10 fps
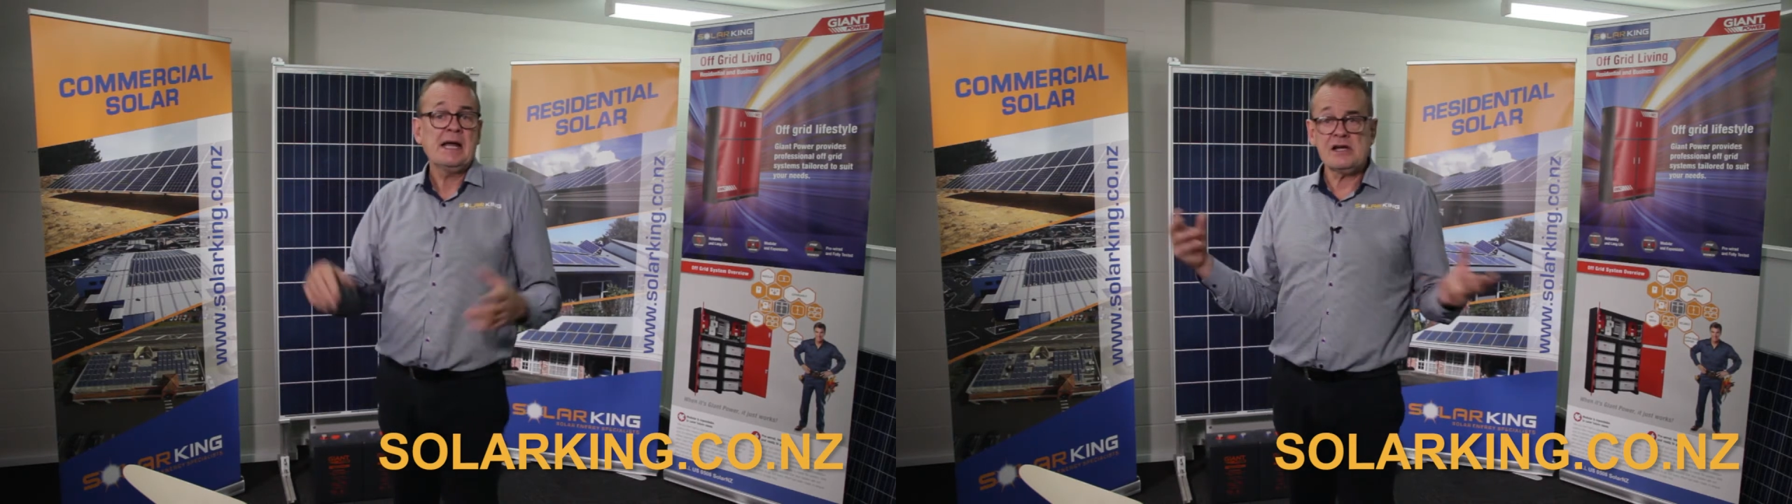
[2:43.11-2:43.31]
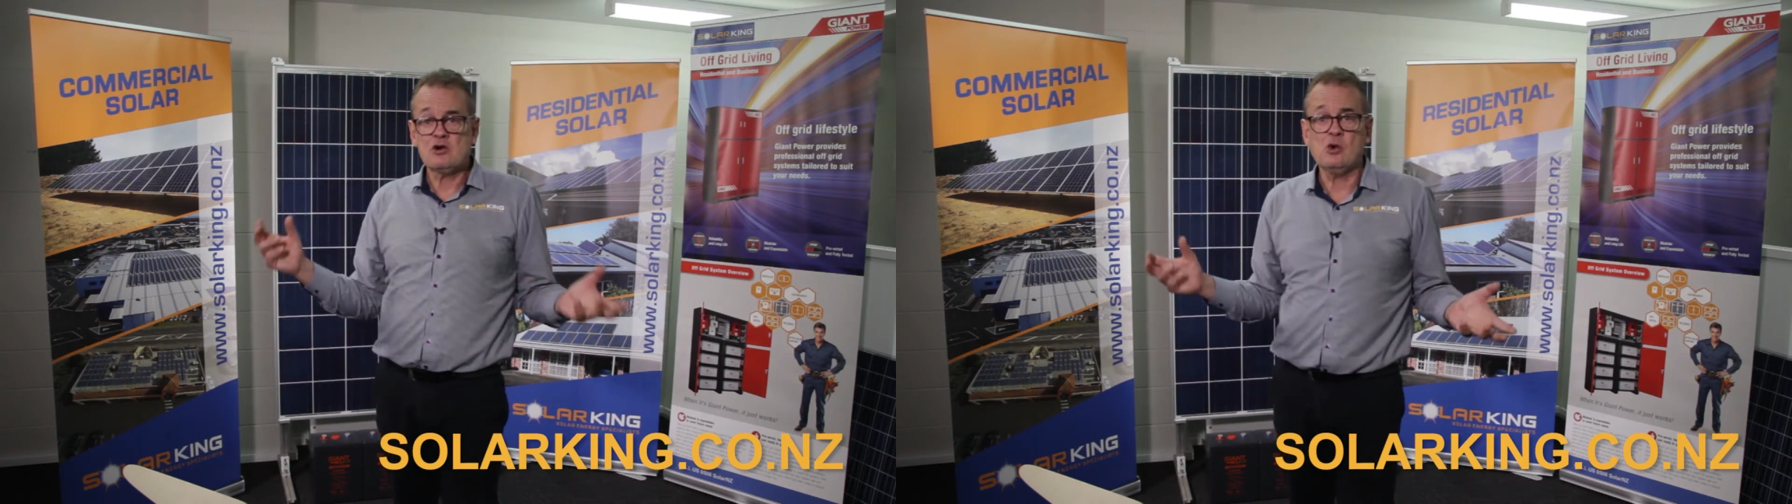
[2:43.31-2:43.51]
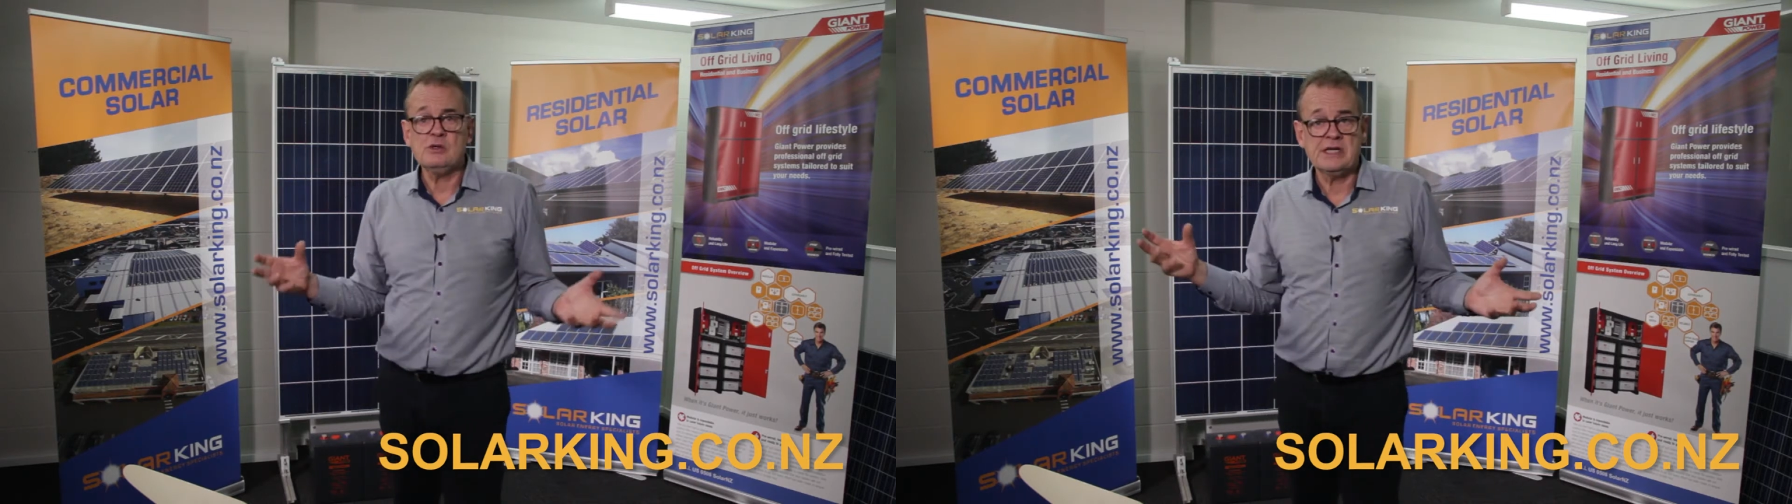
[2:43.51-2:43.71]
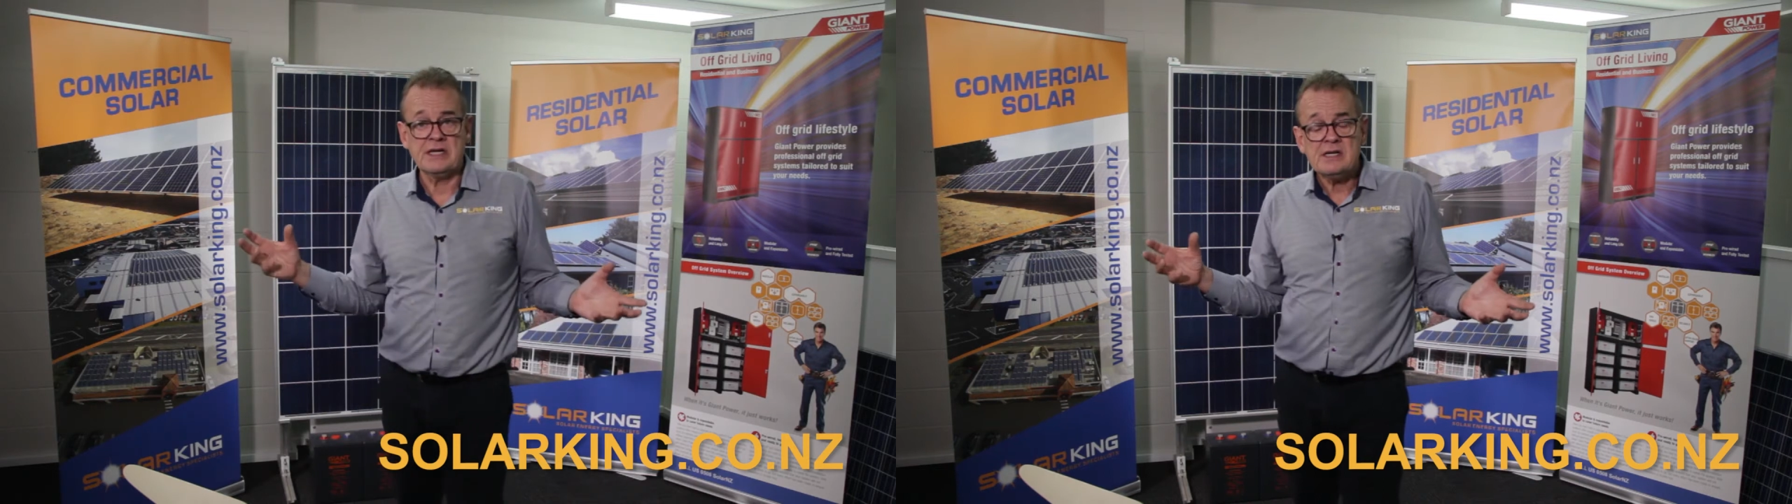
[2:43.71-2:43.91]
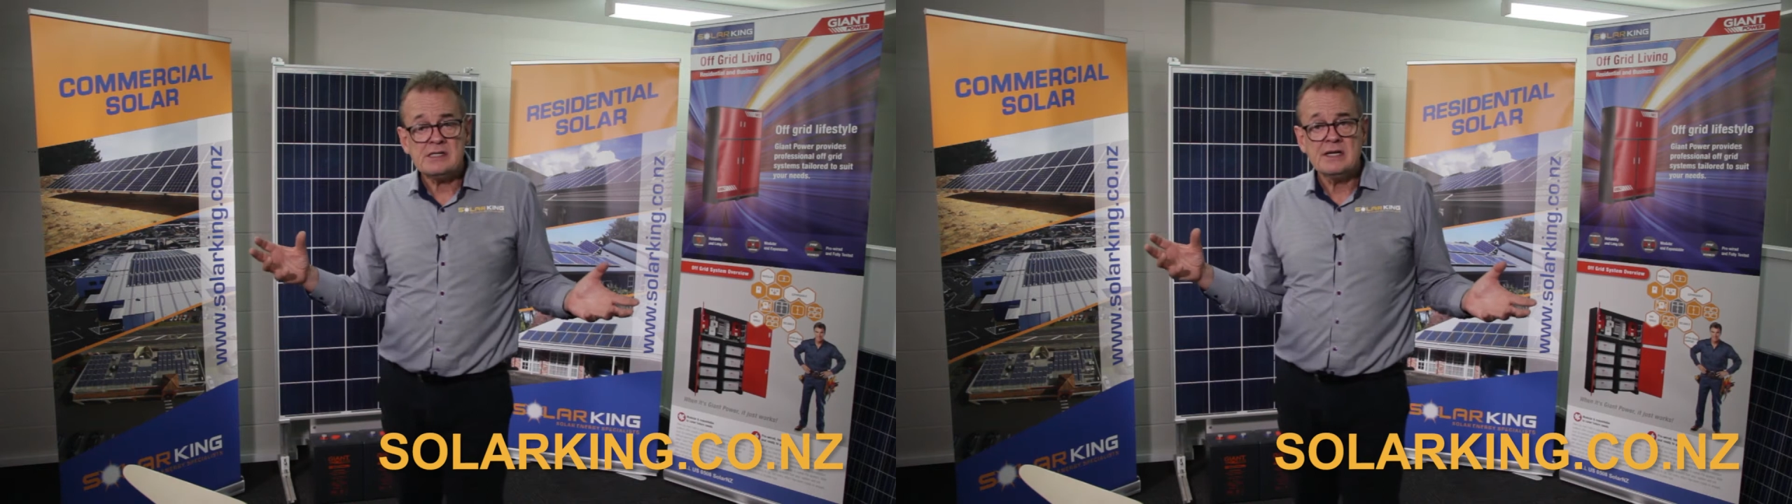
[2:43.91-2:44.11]
and
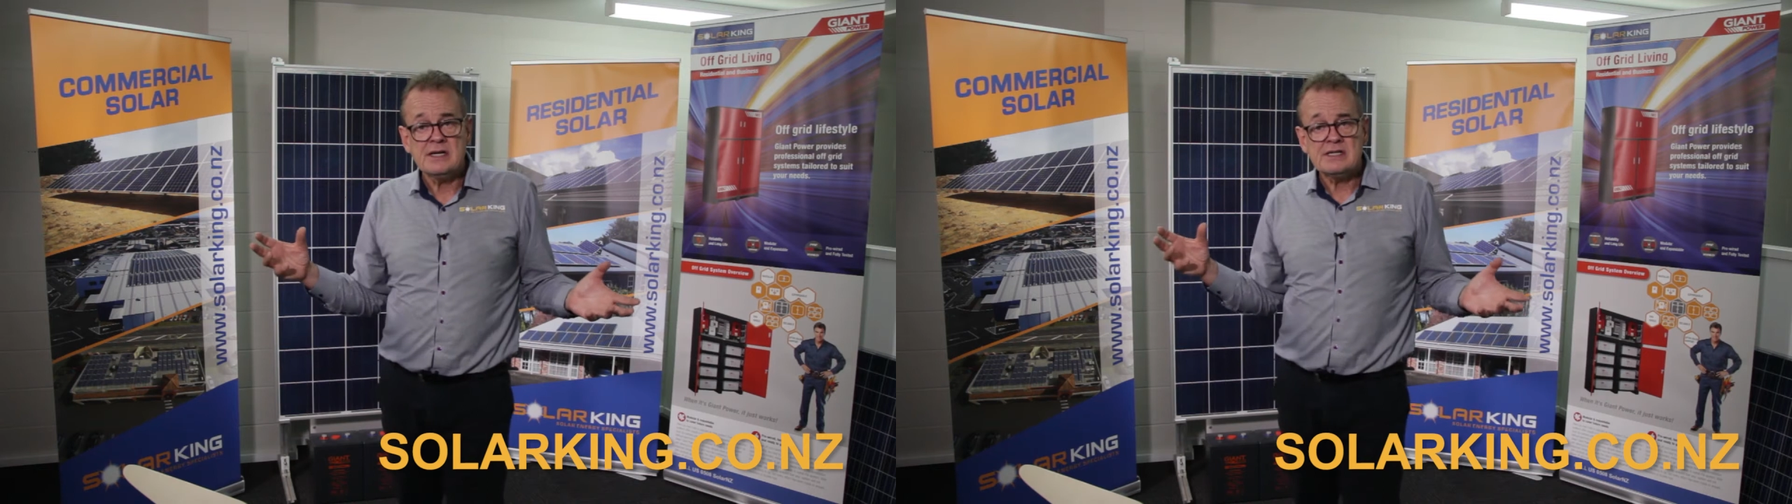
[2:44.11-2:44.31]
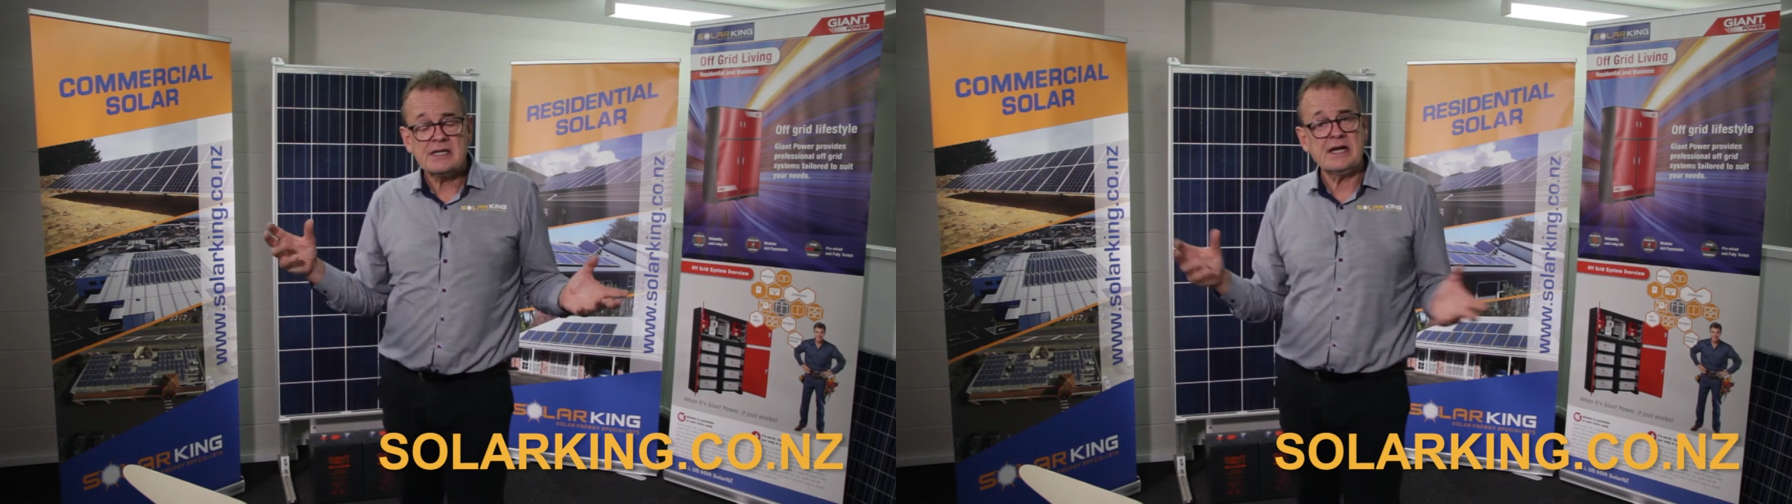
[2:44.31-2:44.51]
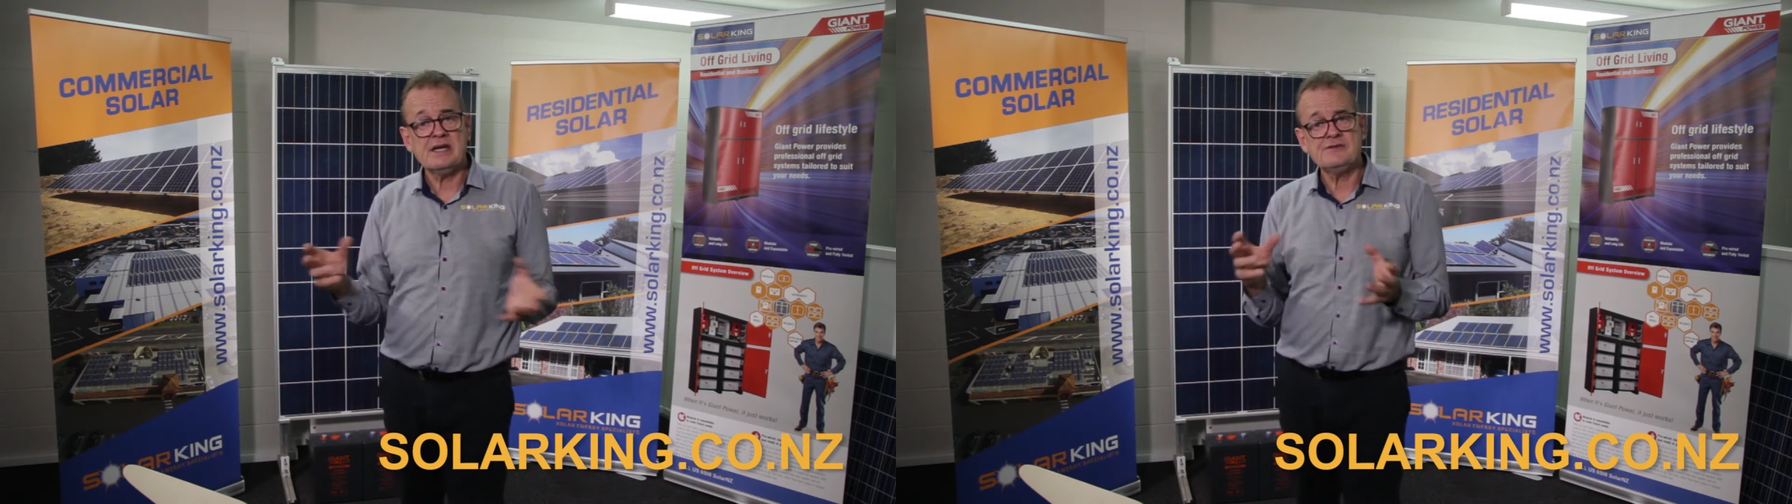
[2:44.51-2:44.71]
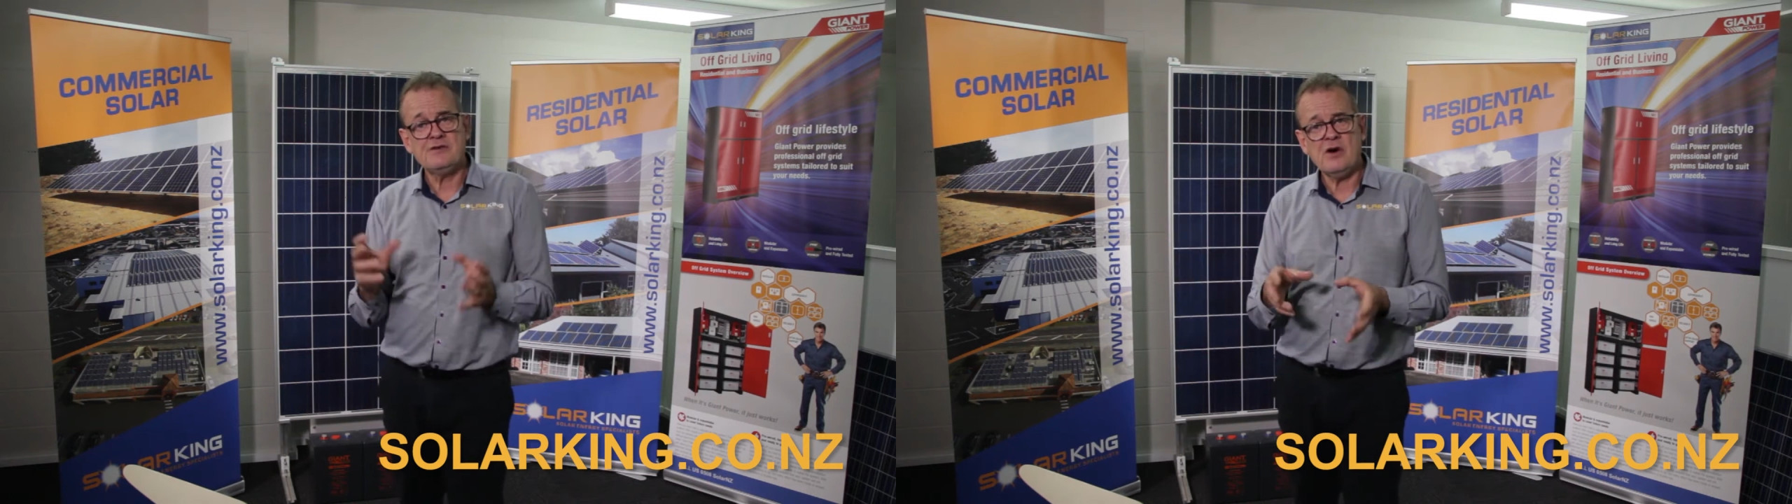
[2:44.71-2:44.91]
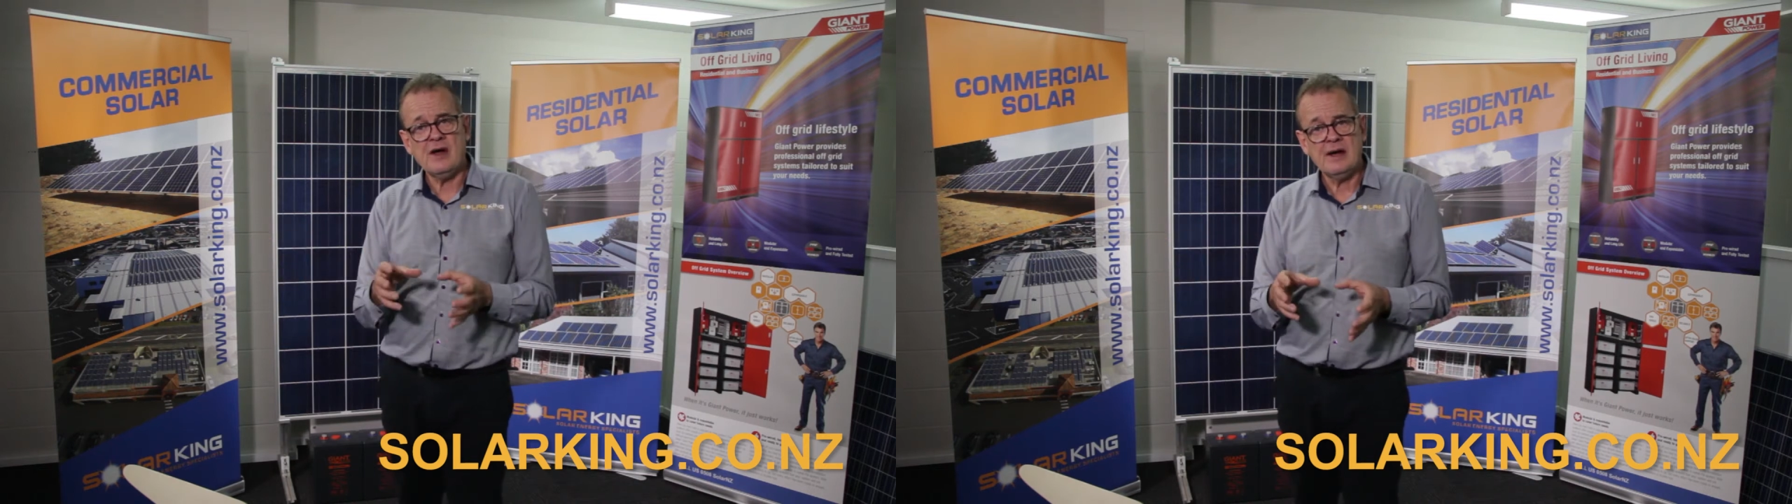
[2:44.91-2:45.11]
causing it to catch
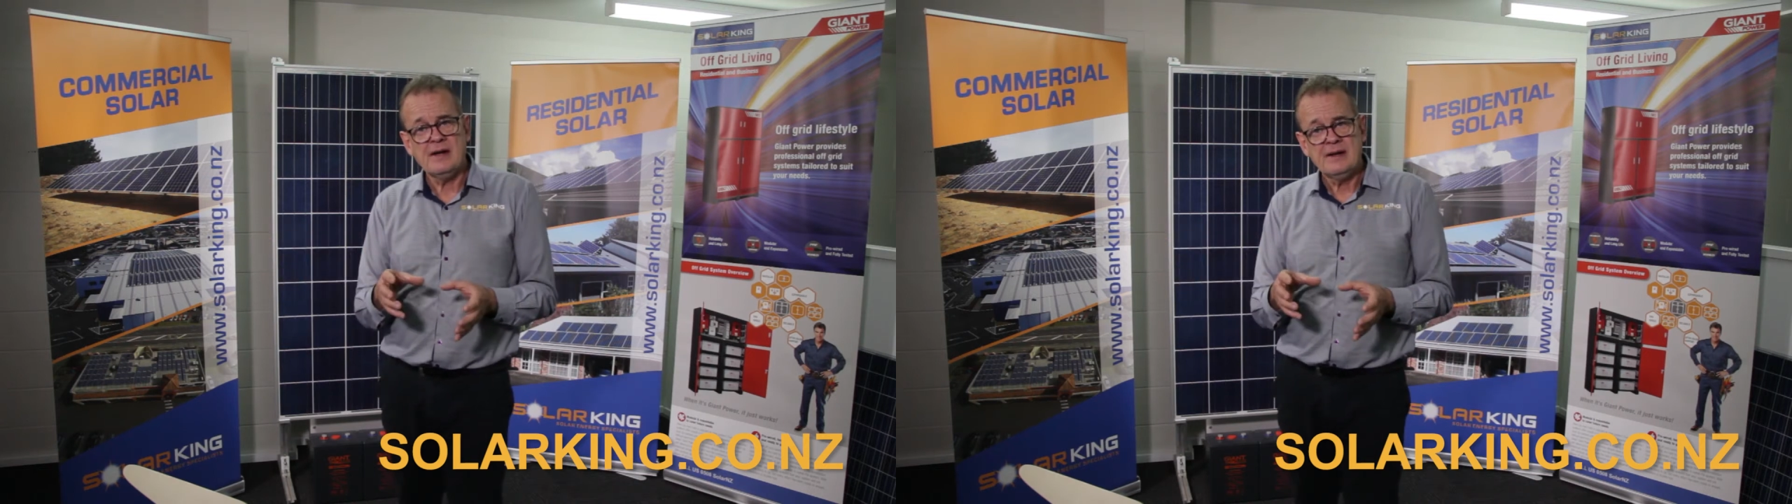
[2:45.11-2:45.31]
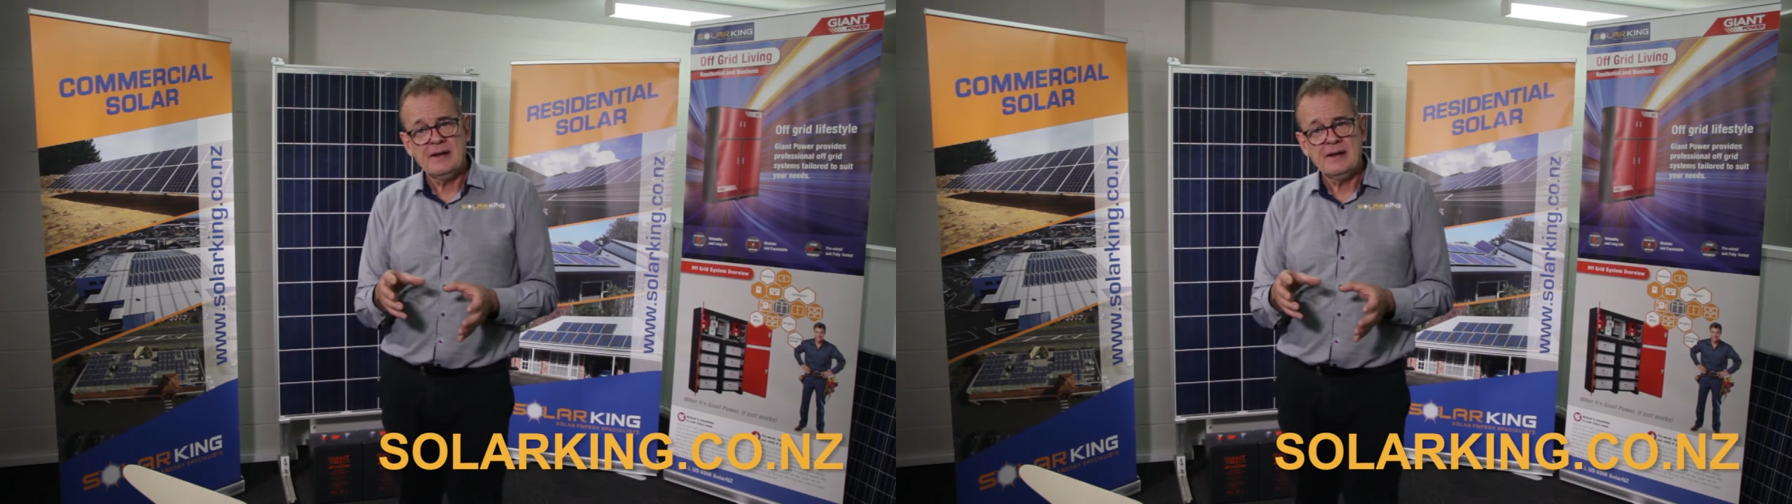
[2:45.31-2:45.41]
fire.